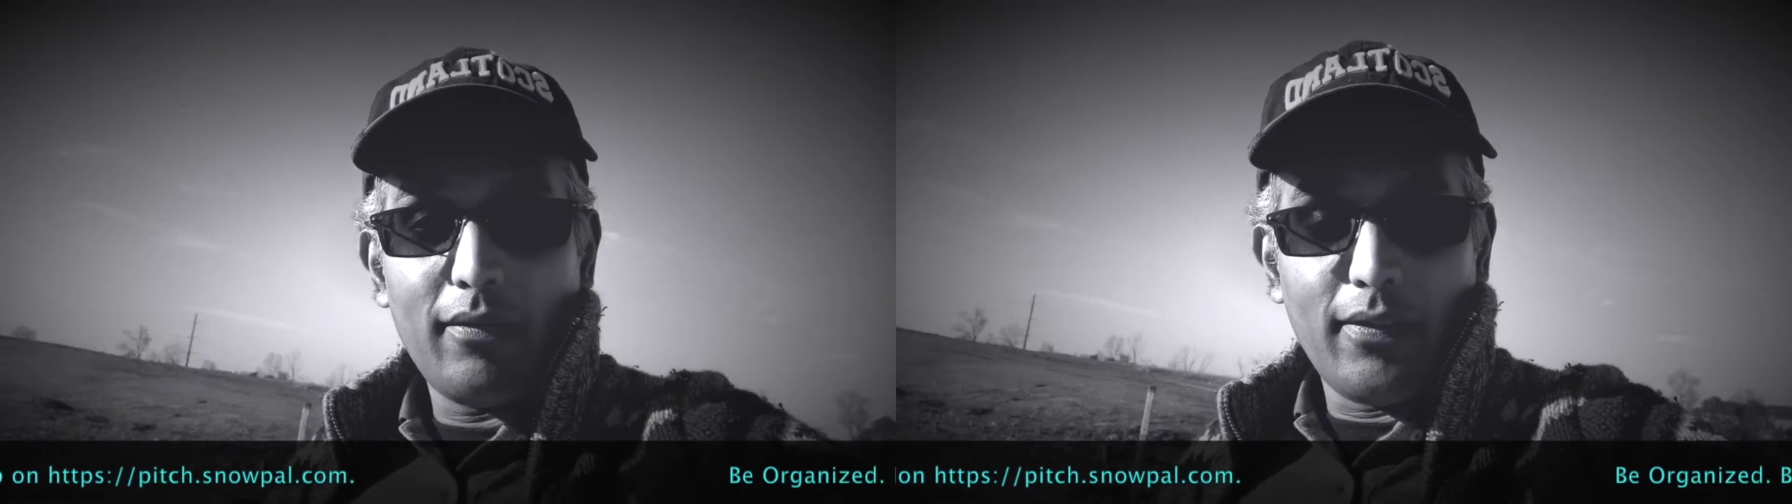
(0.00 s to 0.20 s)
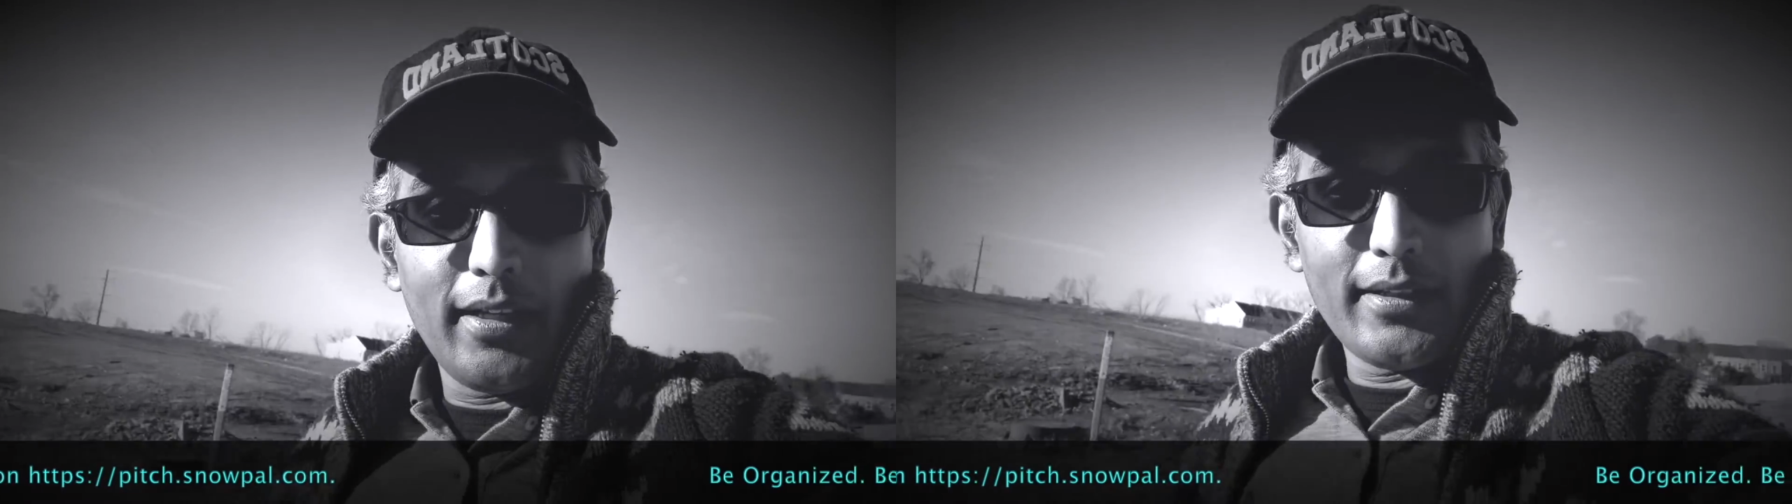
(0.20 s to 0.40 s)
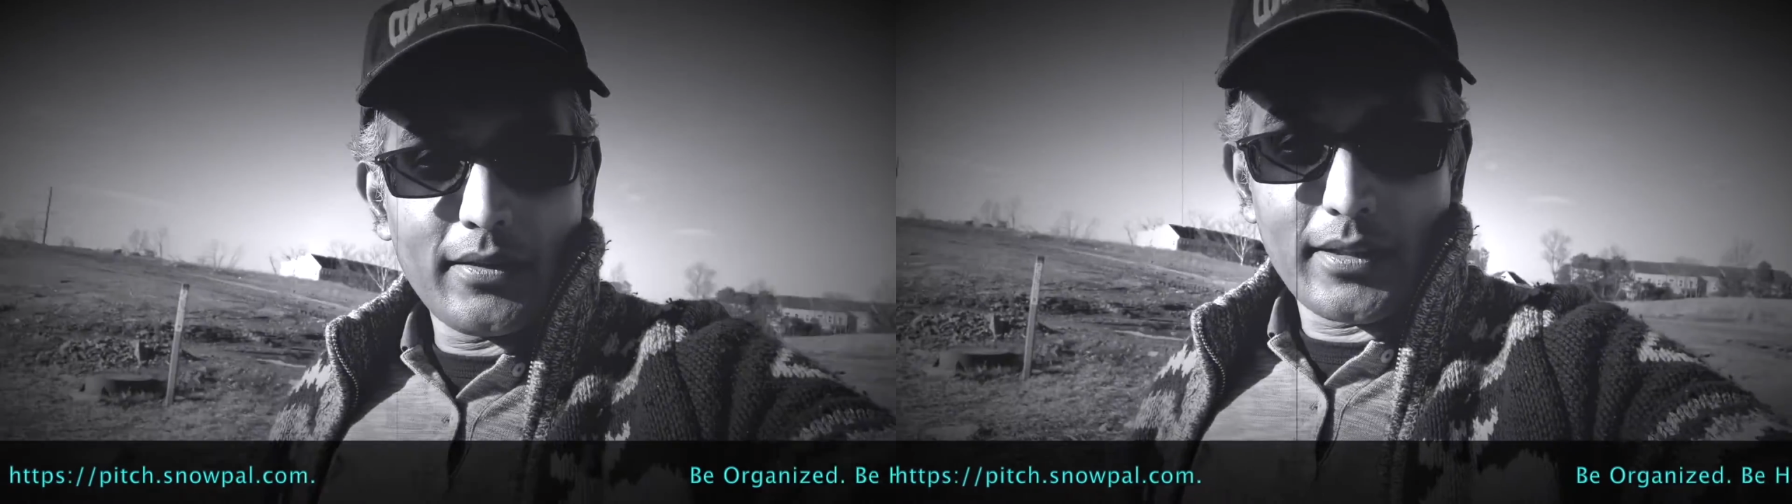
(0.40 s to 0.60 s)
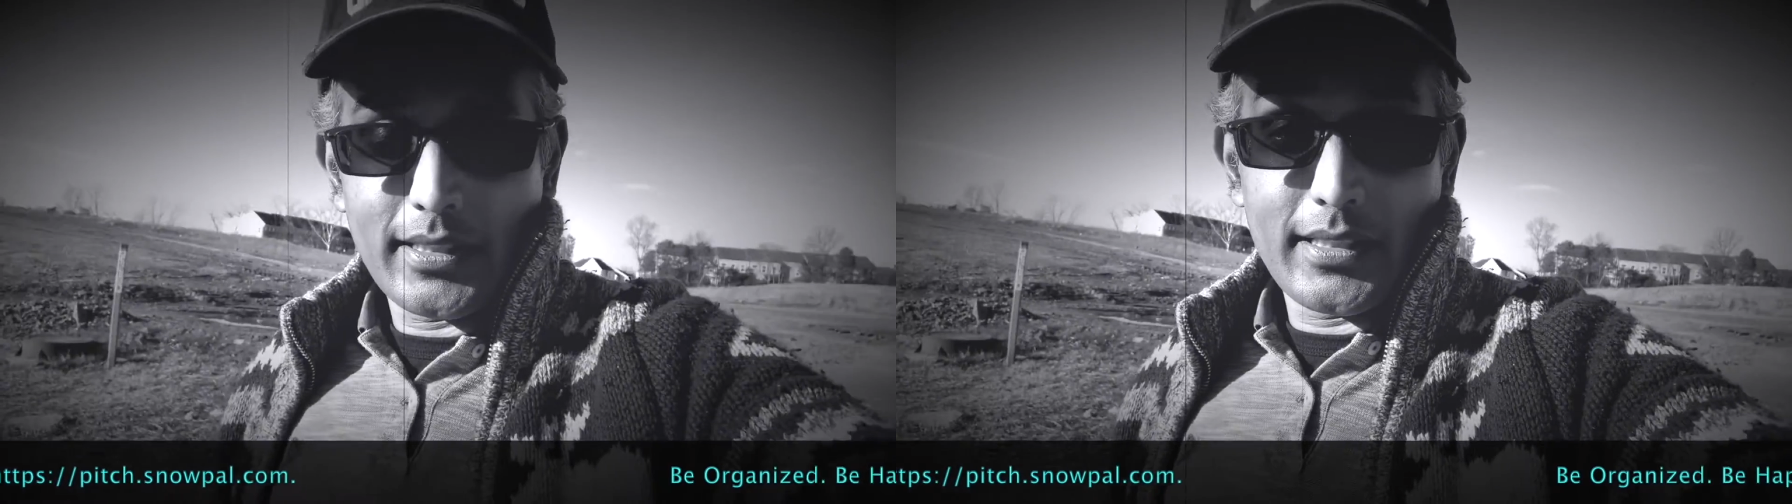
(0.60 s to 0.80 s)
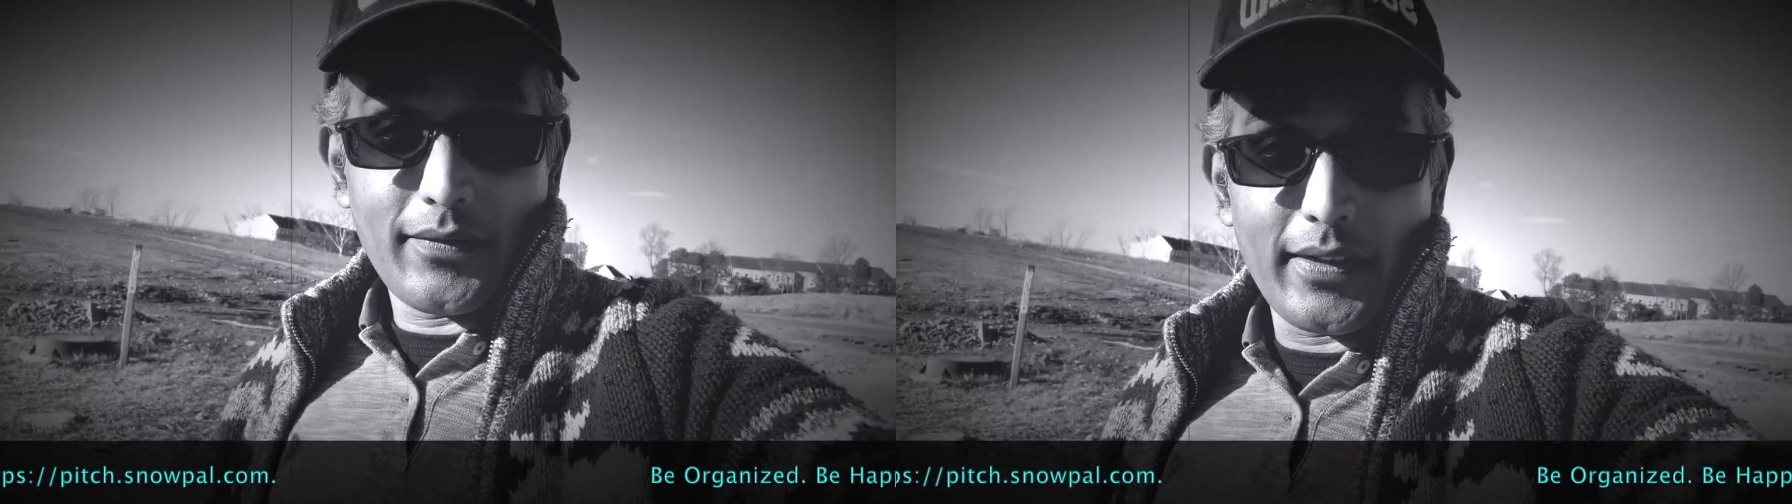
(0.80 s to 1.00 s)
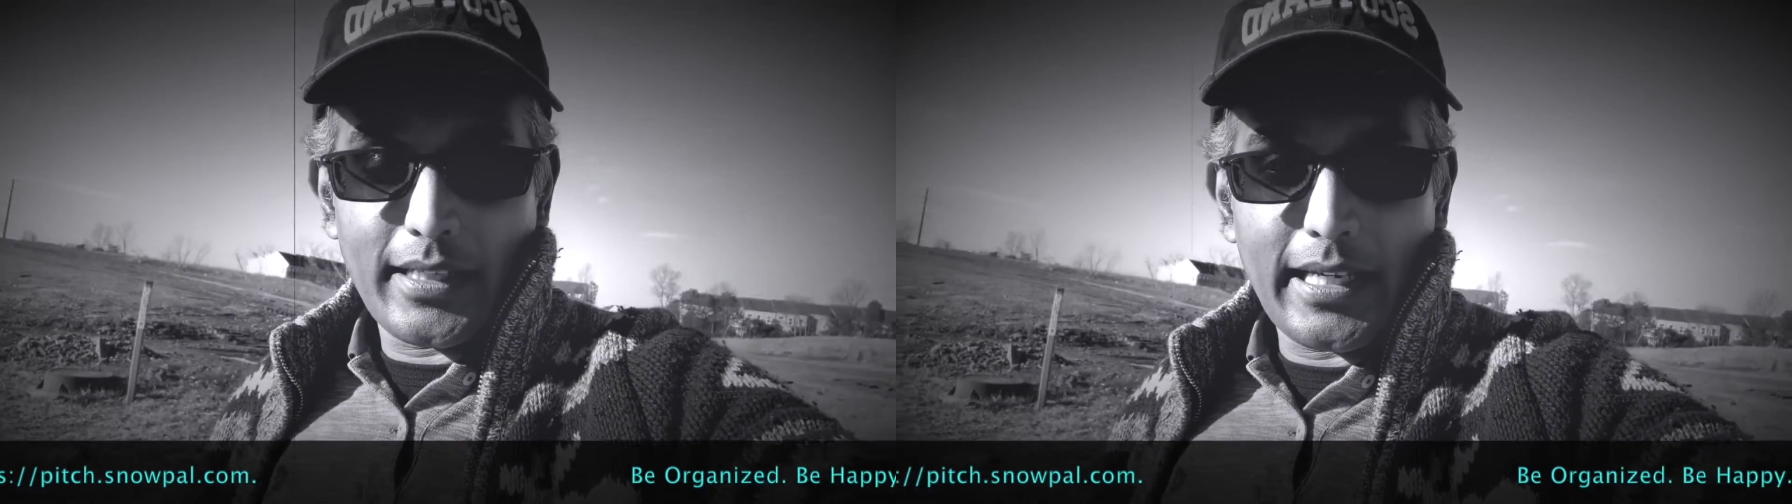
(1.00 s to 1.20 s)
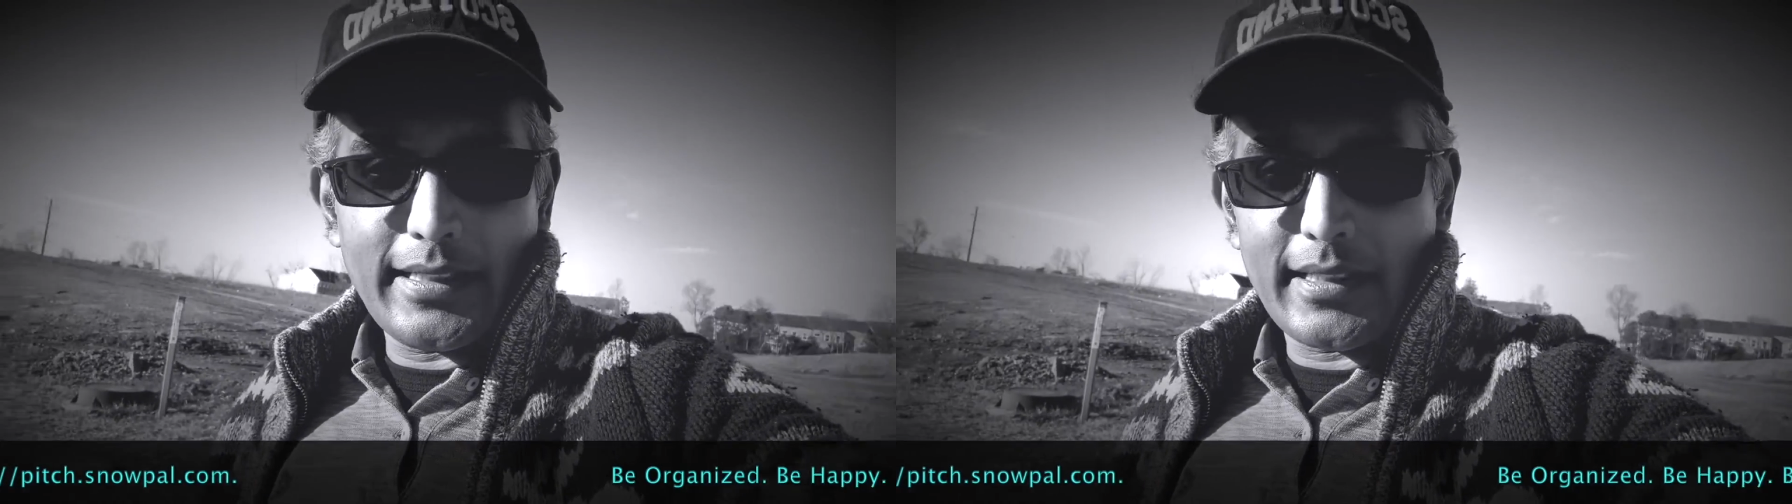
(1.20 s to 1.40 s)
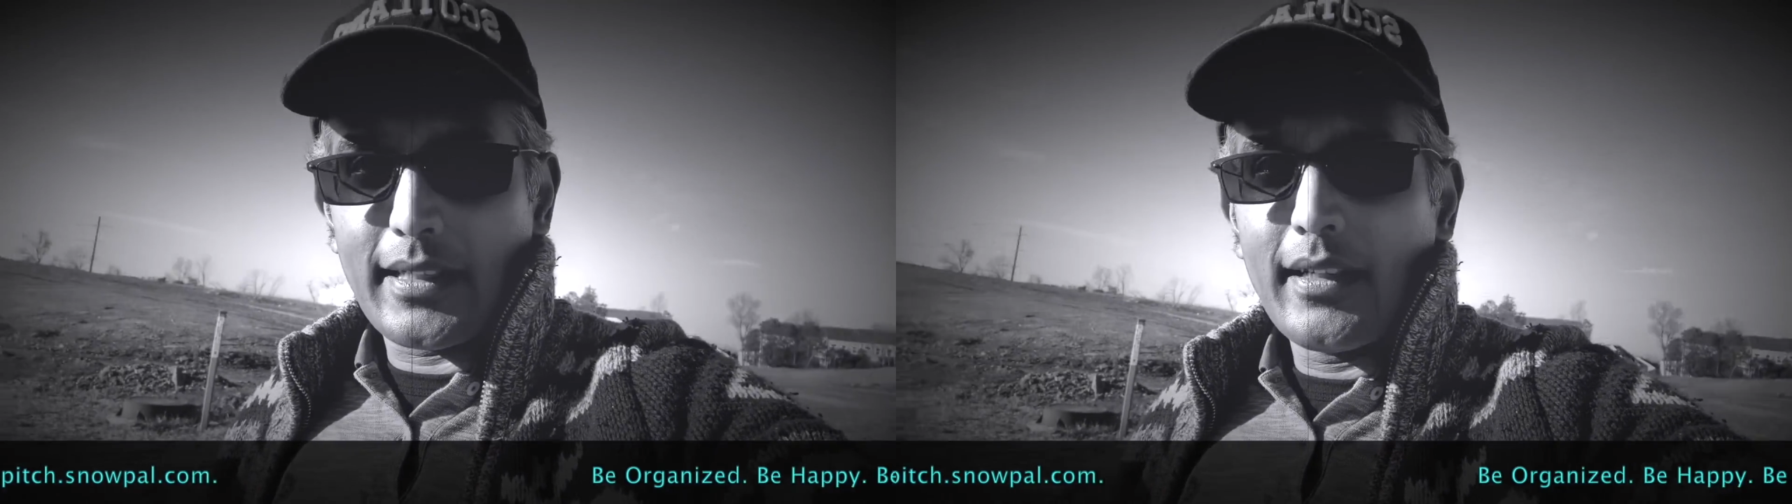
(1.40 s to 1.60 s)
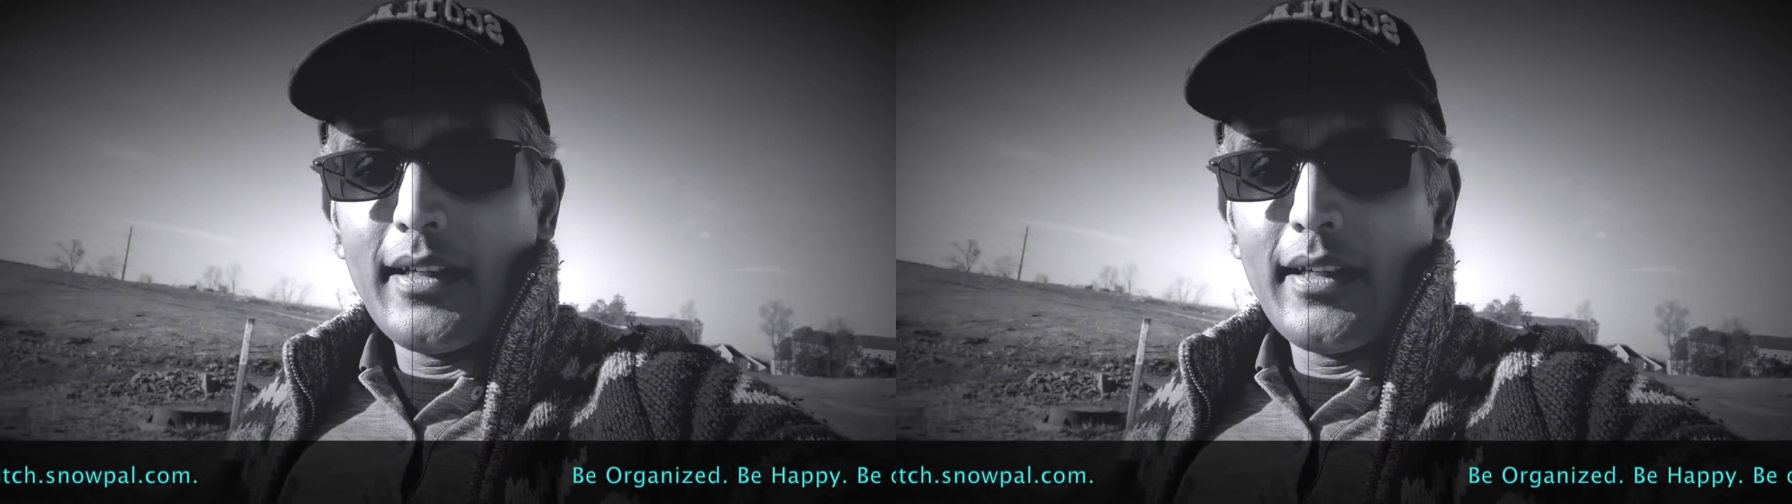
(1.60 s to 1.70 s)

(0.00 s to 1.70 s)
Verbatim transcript: wind, so it's it's fantastic.